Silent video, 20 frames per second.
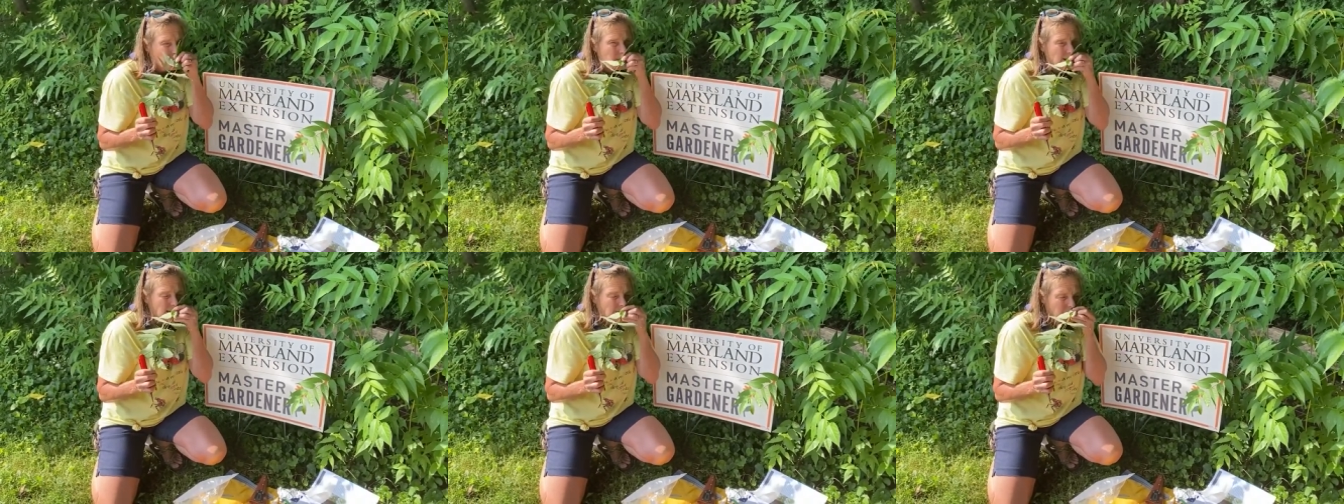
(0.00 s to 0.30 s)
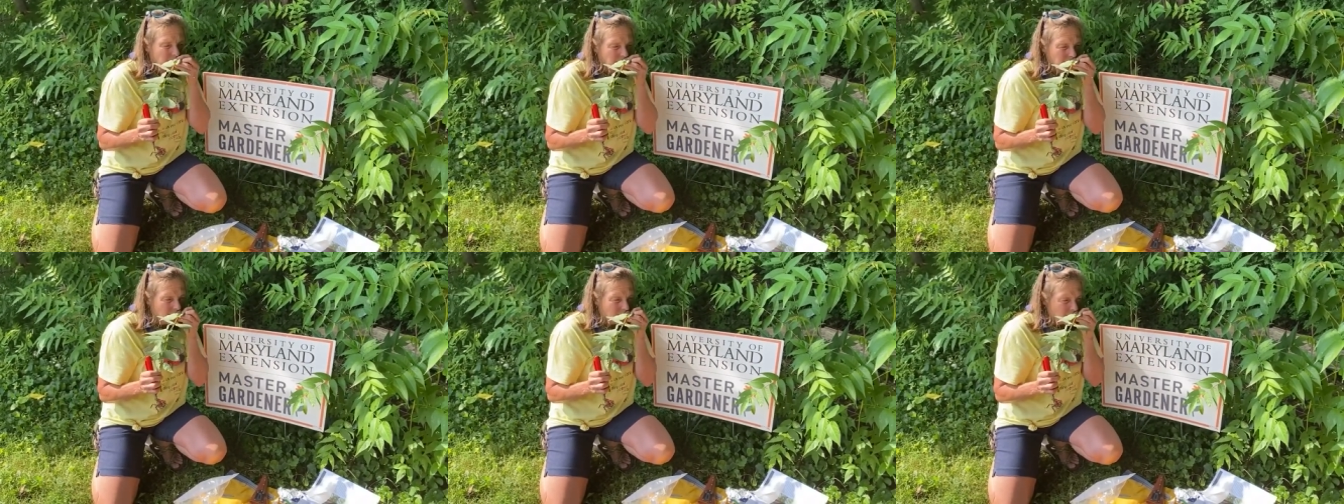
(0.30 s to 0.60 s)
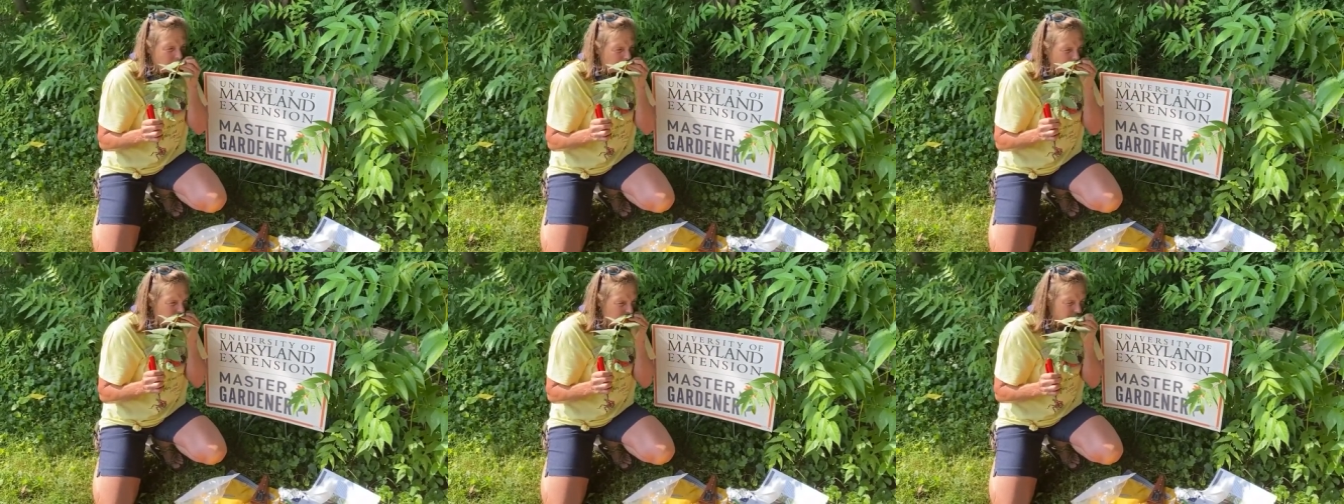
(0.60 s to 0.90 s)
And then
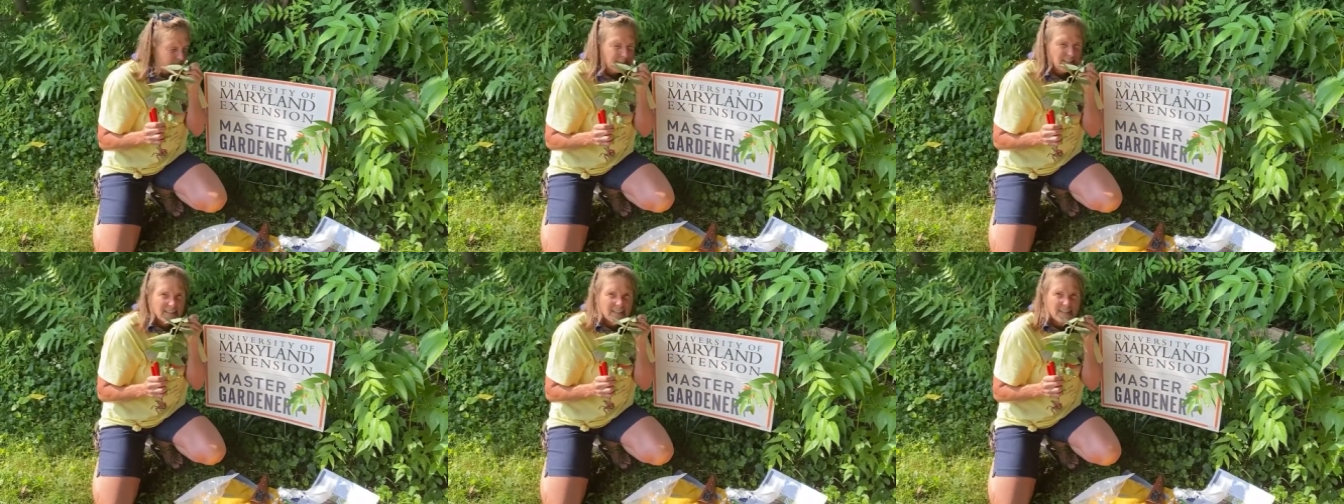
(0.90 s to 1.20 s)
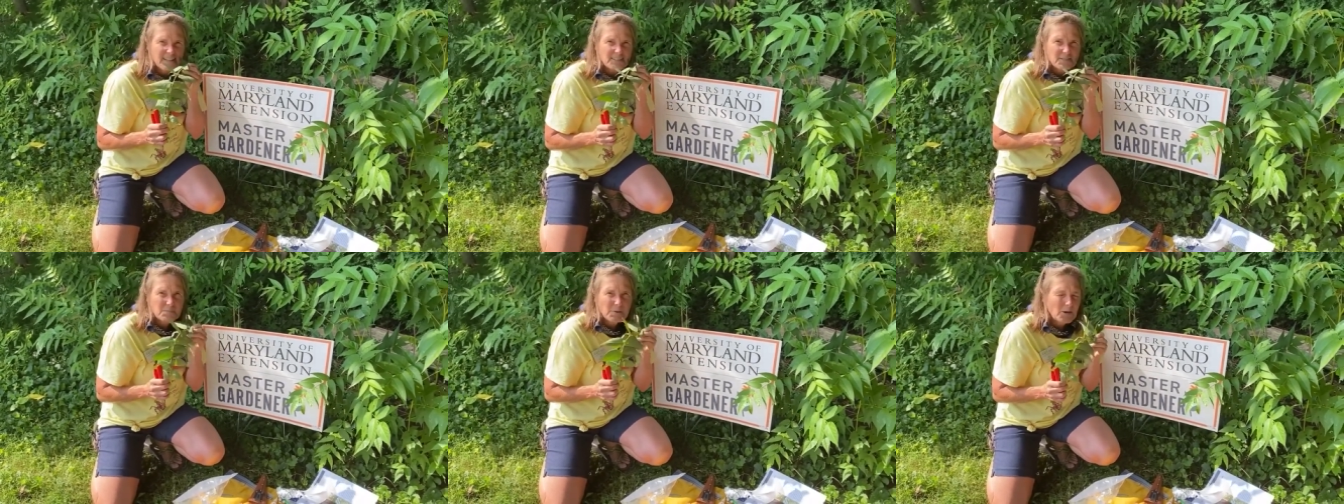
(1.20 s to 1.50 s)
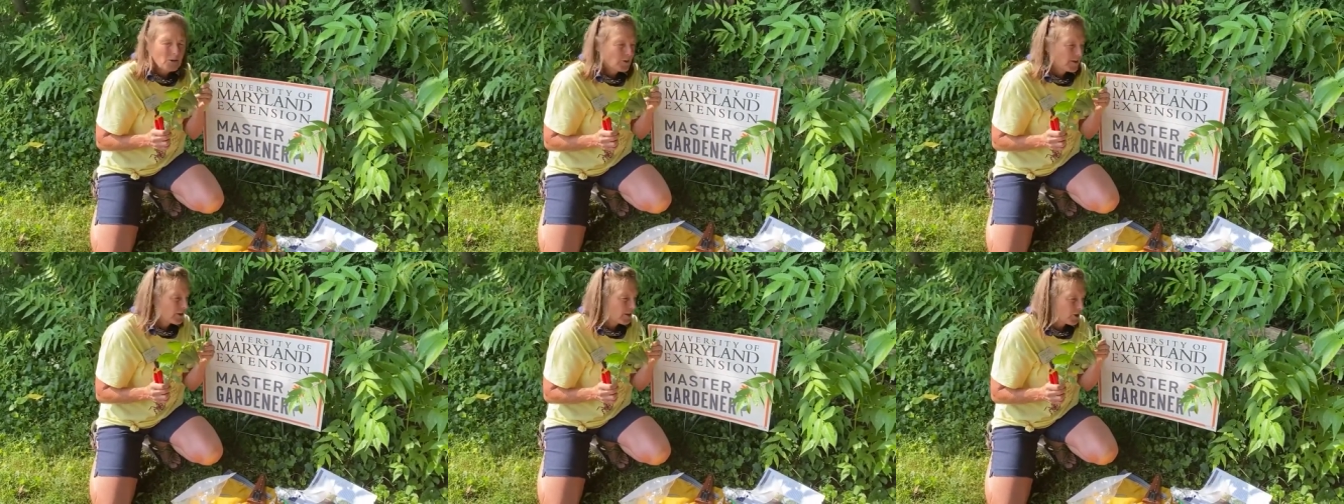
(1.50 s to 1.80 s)
the stinky
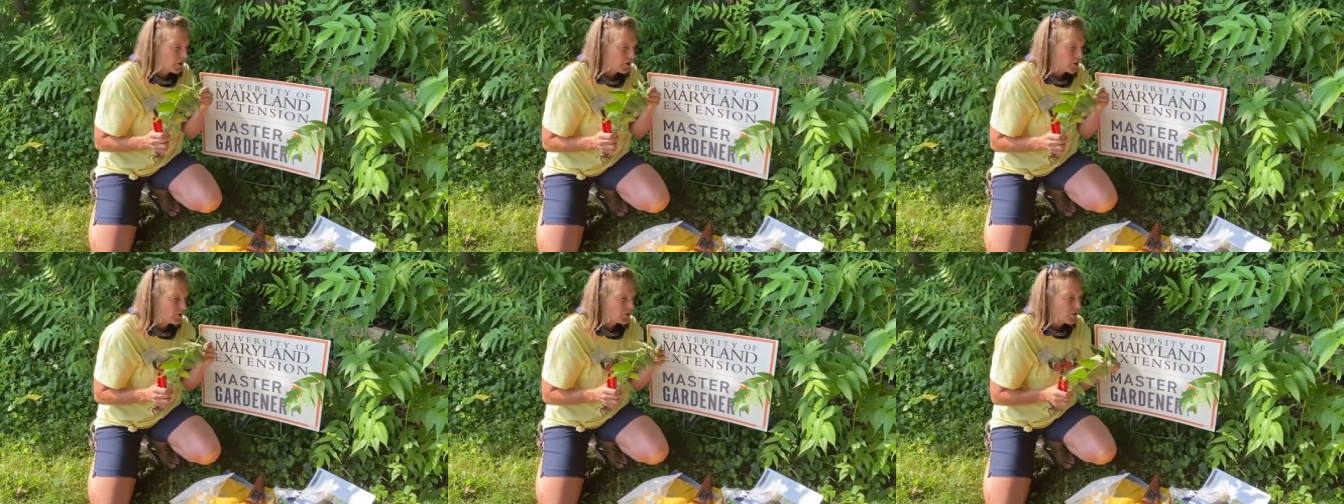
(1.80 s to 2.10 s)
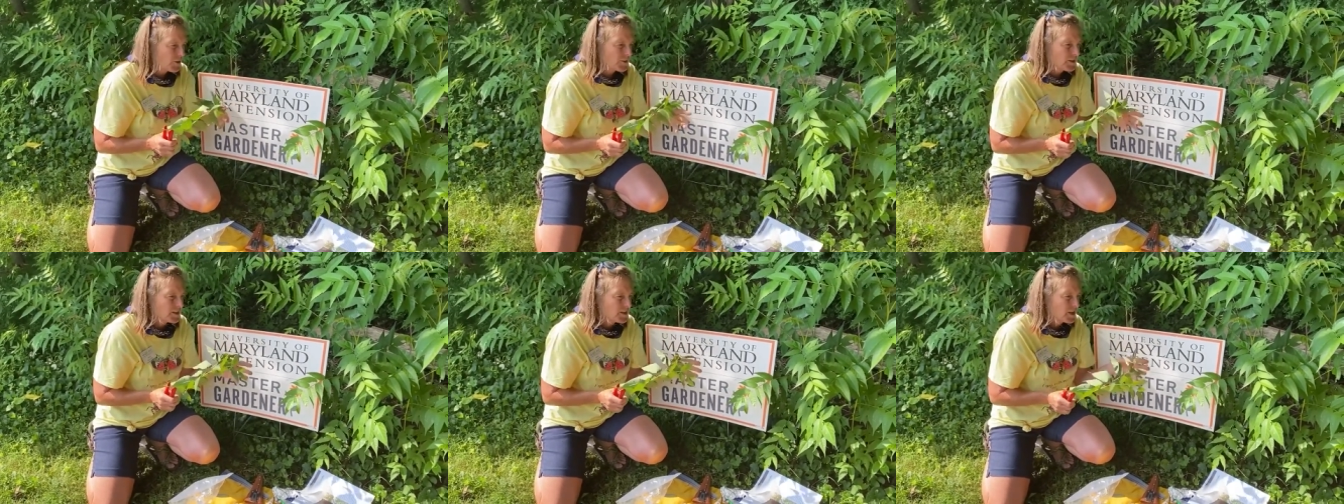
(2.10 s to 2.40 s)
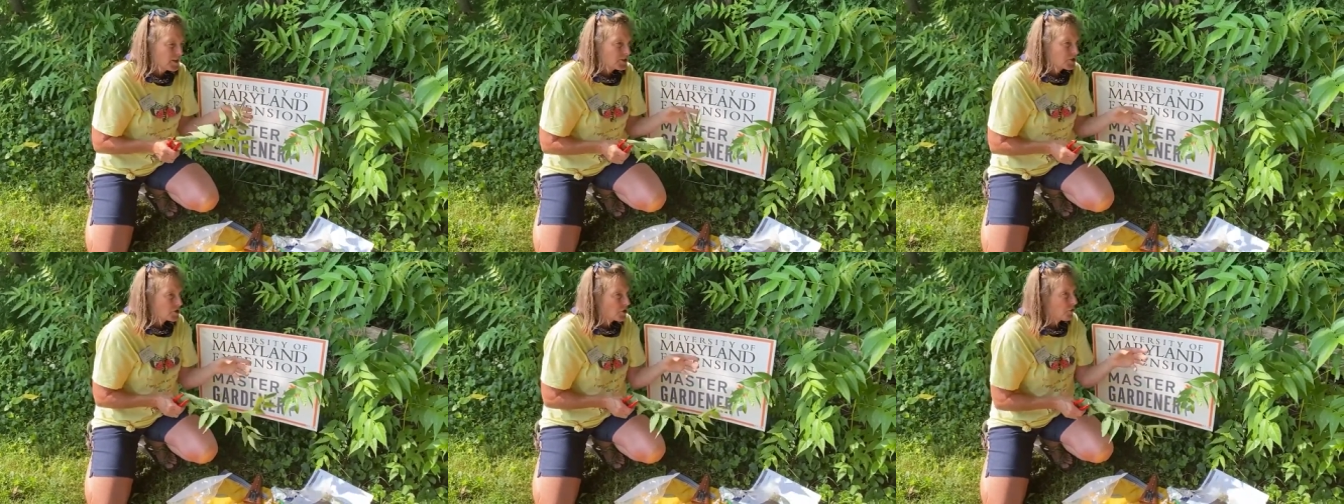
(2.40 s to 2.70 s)
smell that occurs on the
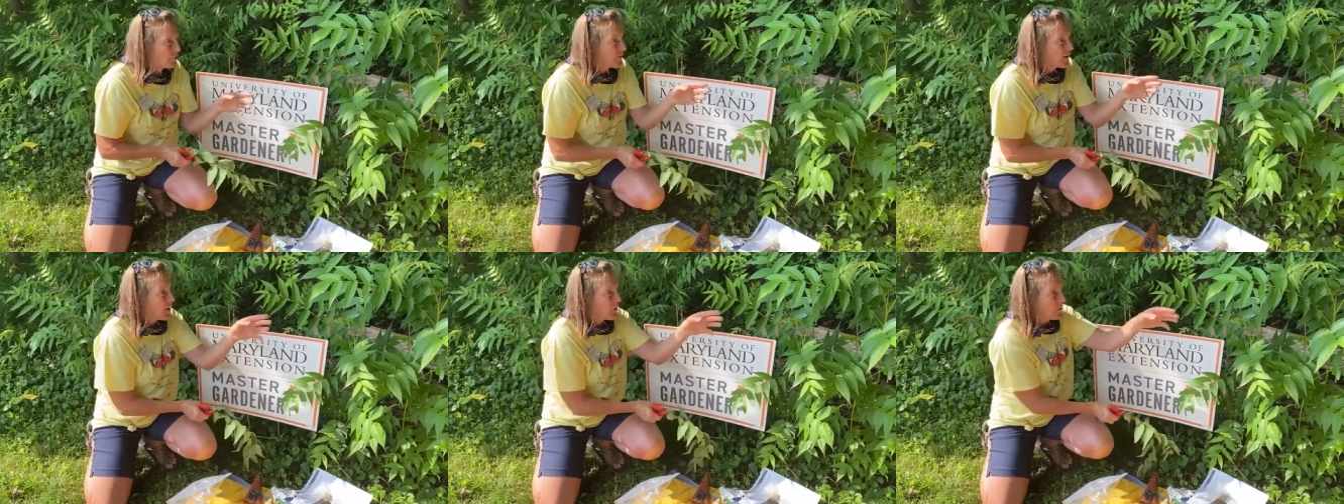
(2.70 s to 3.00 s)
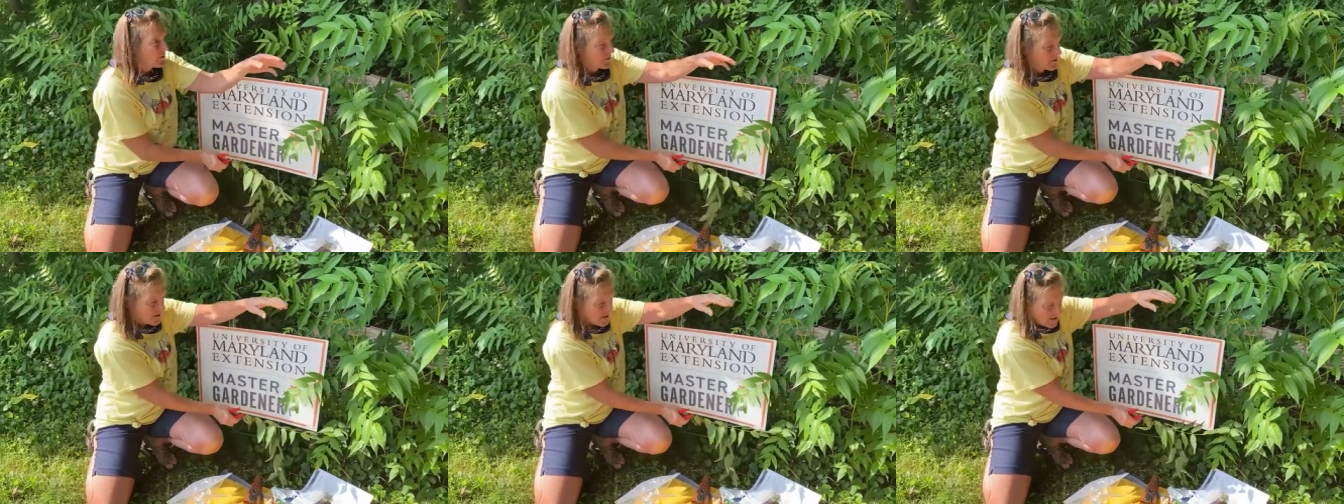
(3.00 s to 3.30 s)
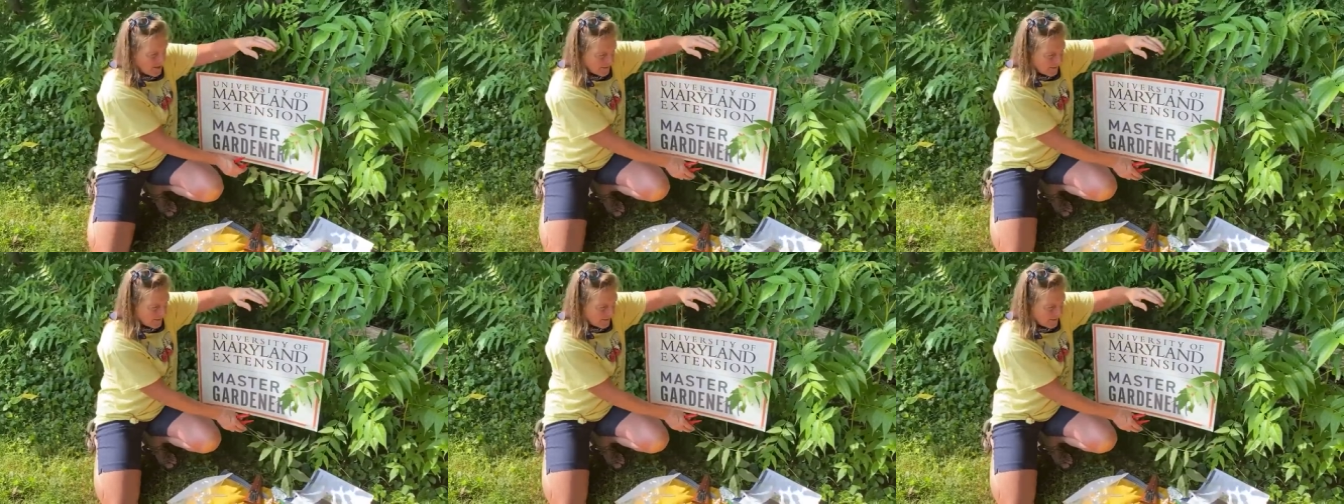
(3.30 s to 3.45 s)
young juvenile ones. The